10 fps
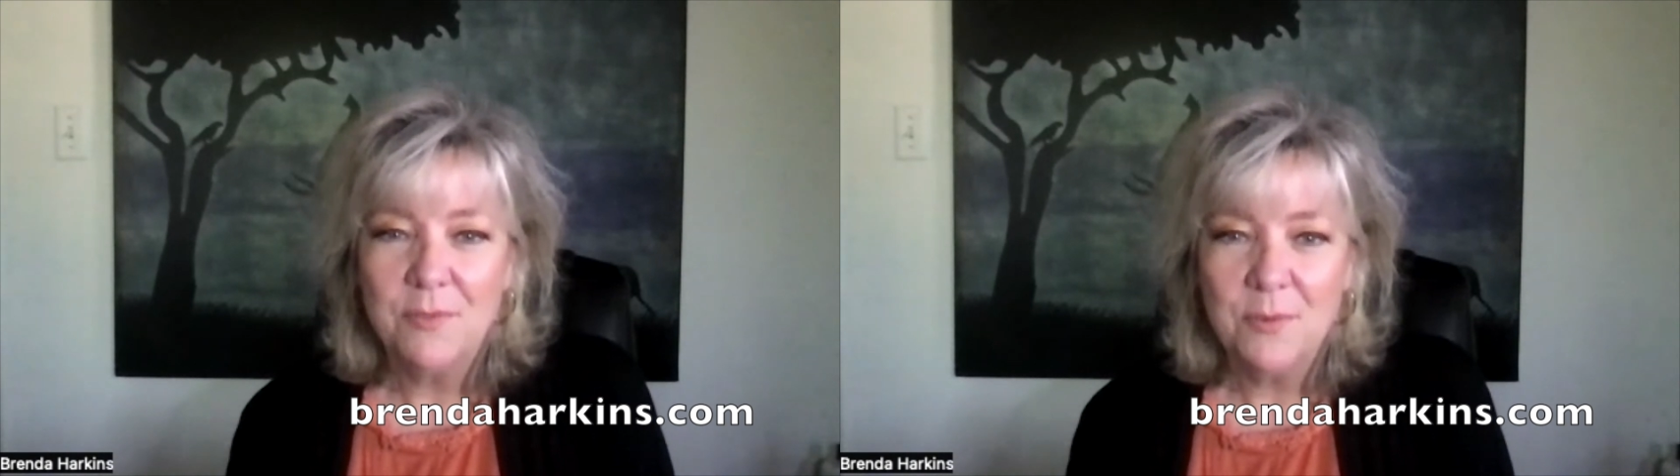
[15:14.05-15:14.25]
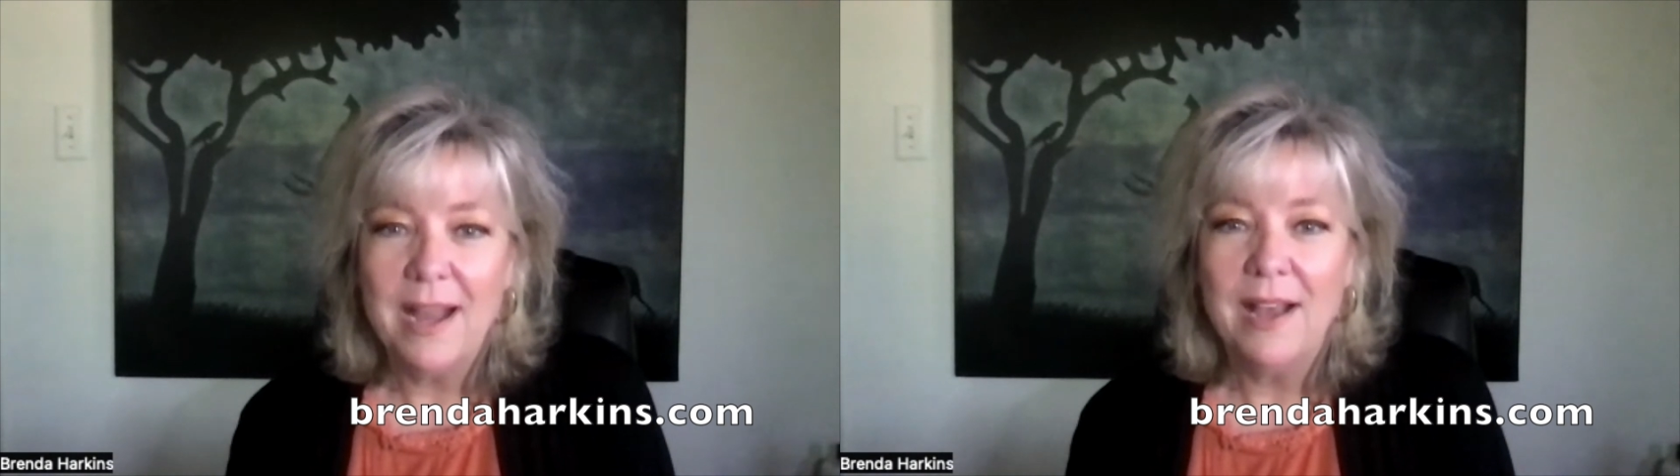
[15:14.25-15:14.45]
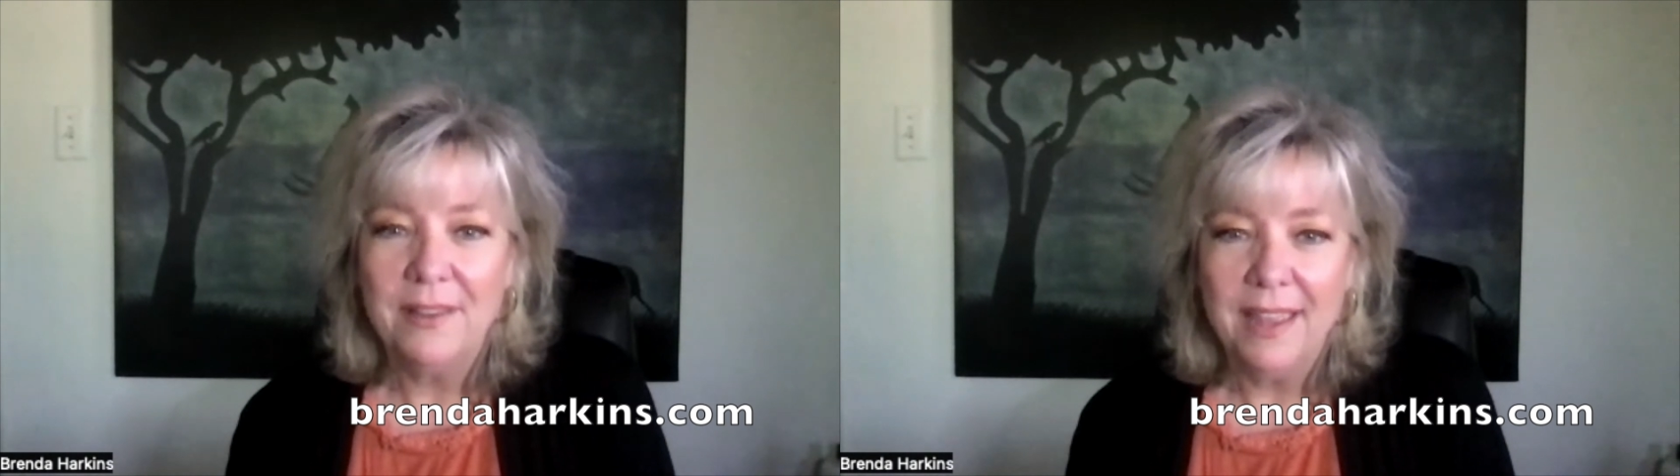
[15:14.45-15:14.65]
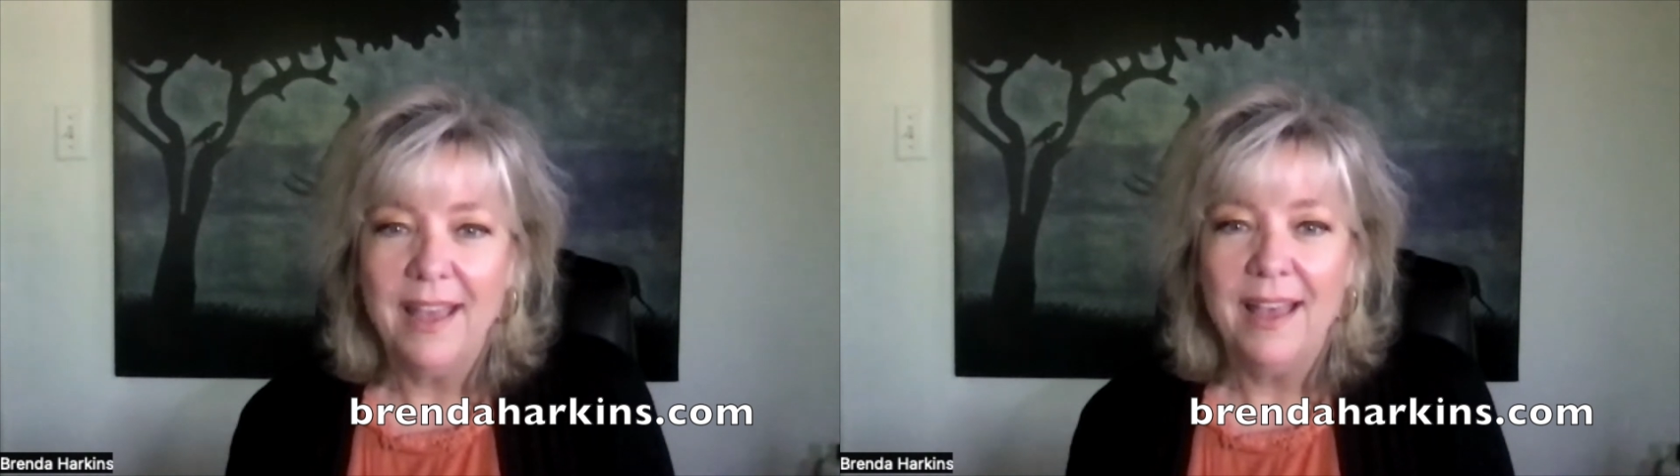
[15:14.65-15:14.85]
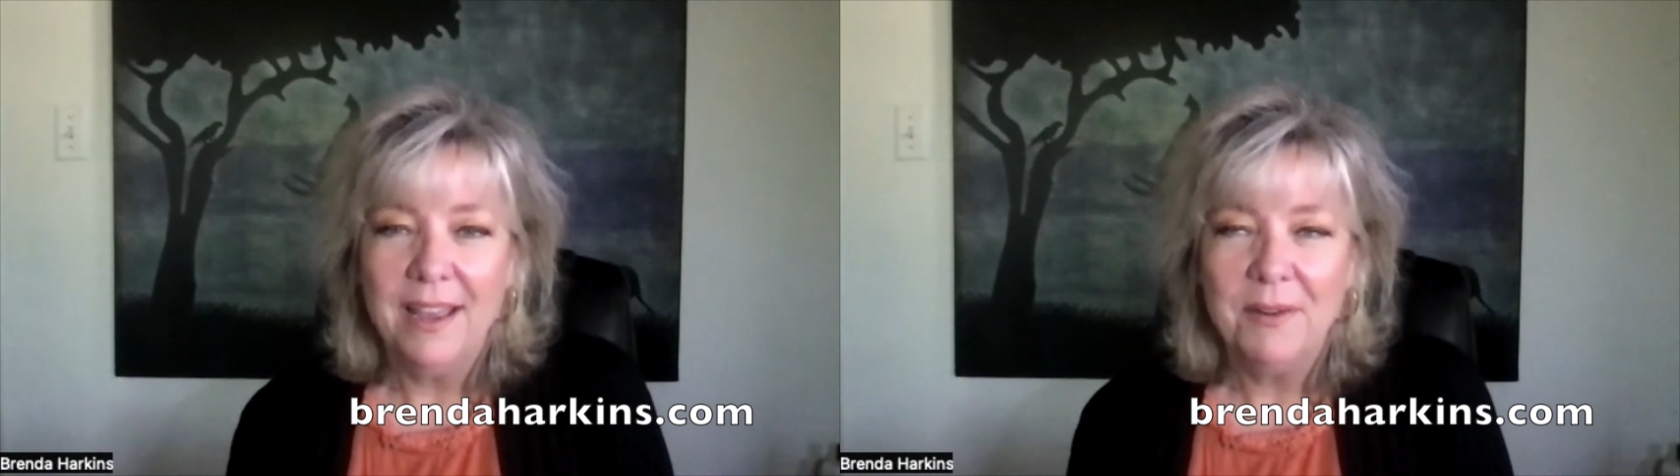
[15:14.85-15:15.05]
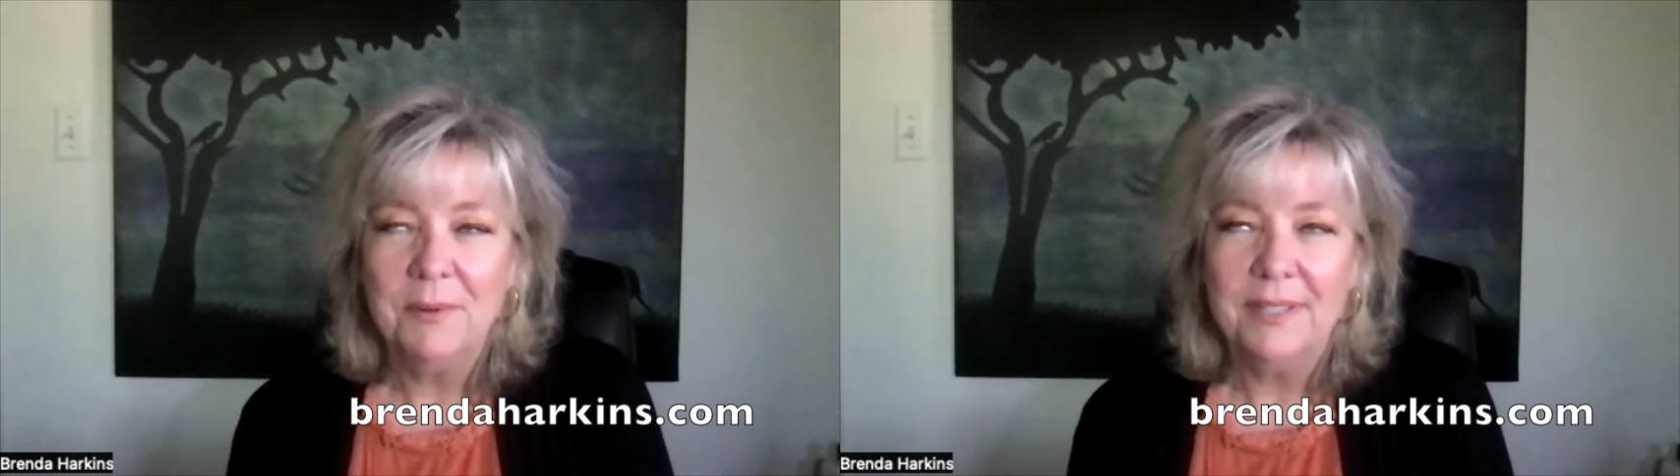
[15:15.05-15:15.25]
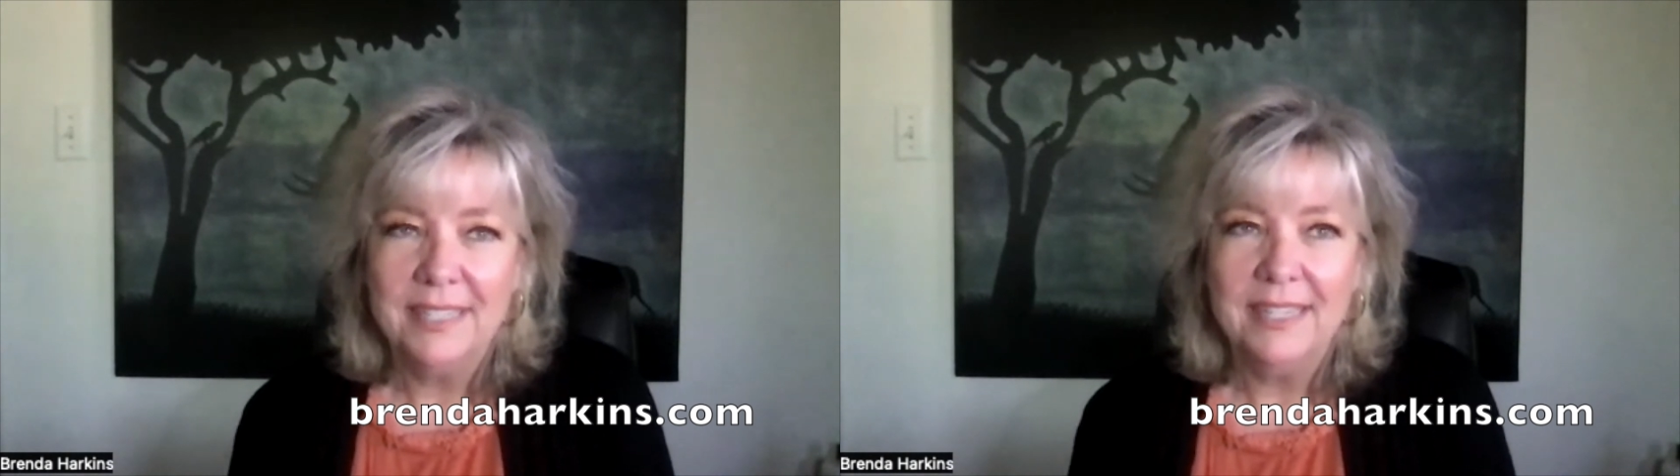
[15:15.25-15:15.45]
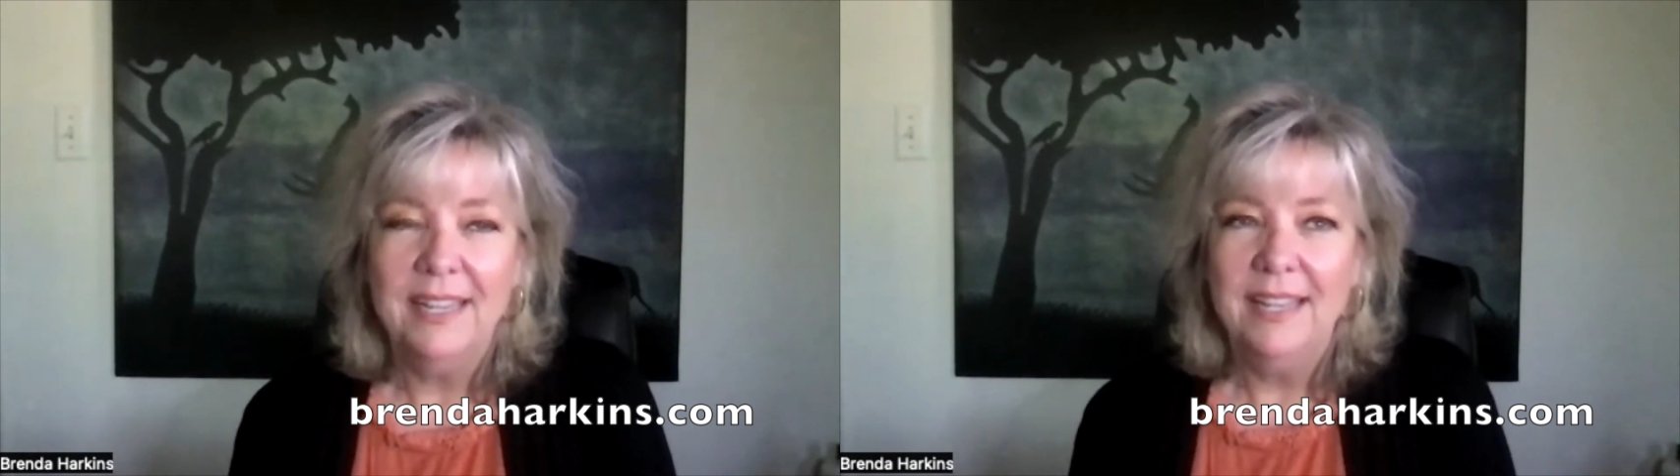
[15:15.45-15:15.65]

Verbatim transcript: wow, yeah, I really